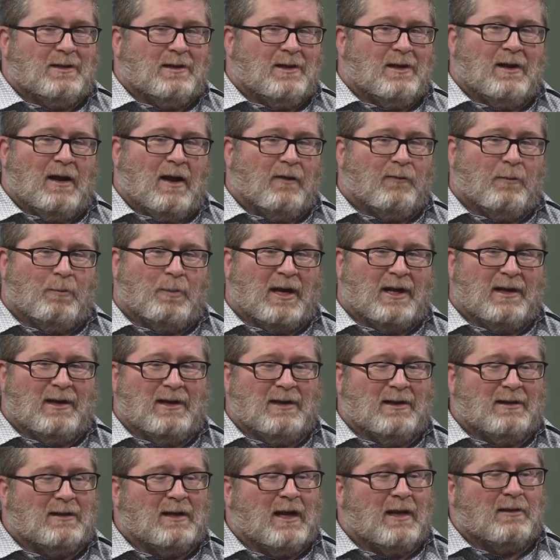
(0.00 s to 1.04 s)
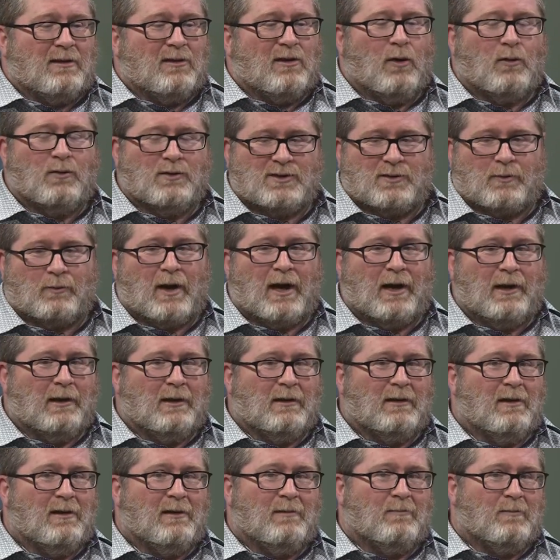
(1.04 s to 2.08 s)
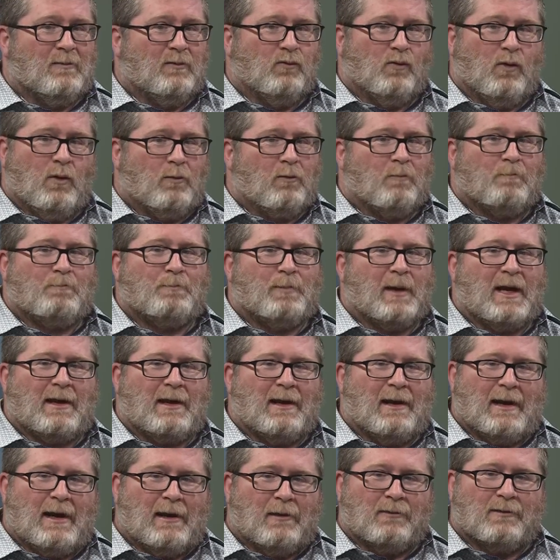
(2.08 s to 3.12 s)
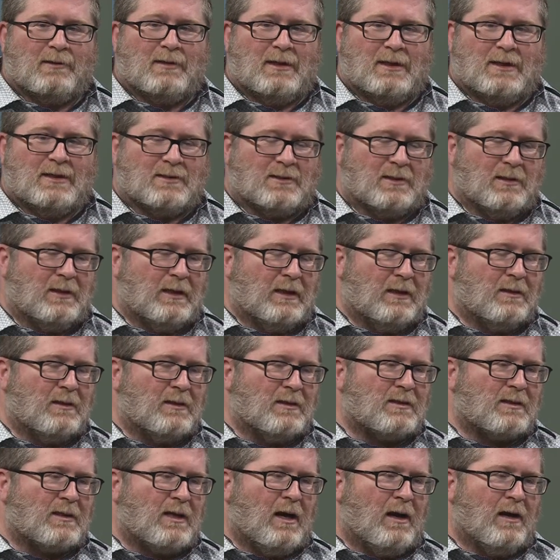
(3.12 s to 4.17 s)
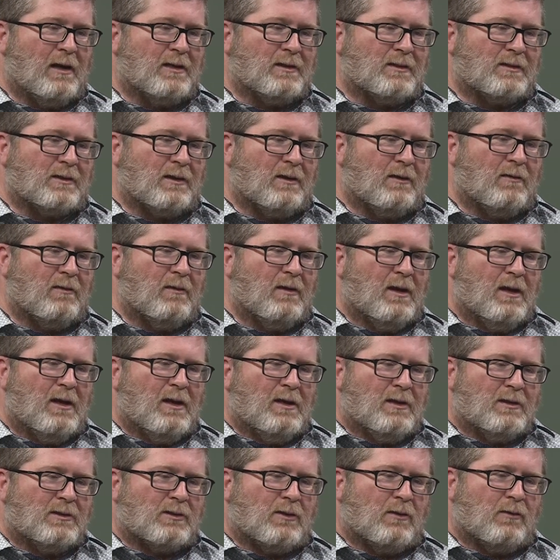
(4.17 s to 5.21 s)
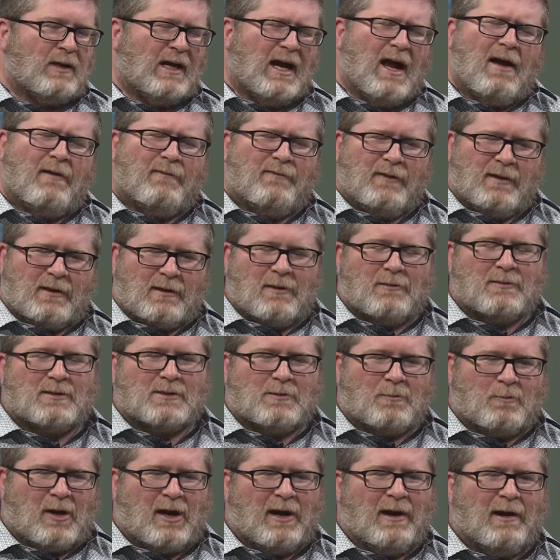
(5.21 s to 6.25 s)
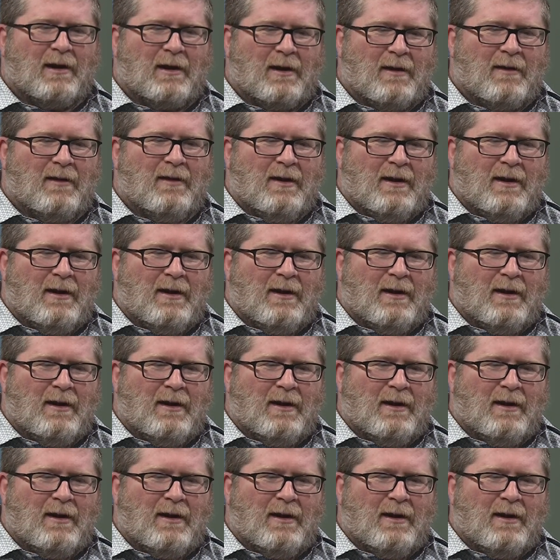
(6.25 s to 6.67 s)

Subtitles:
Everybody that knows Orion will pick it out easily in the sky. So yeah, I think those are my